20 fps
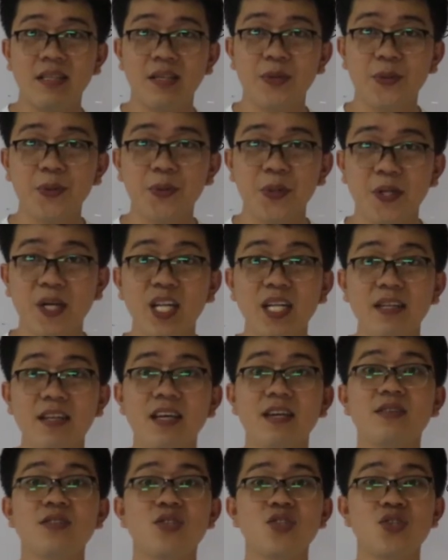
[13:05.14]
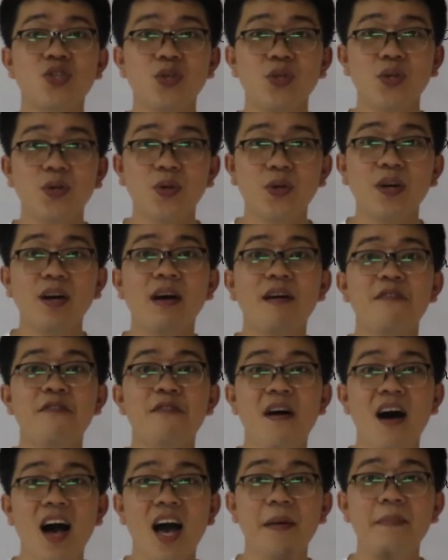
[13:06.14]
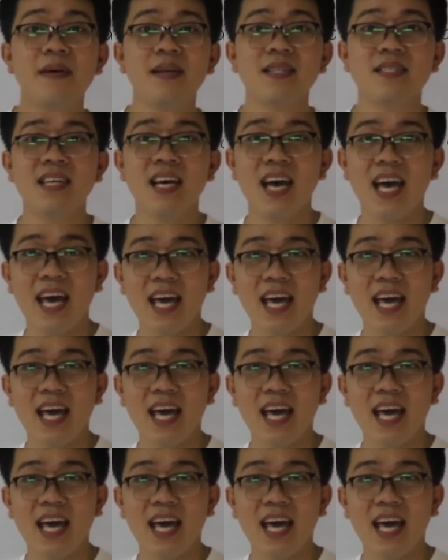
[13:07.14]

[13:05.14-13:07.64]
rule, 2, 5, and 10,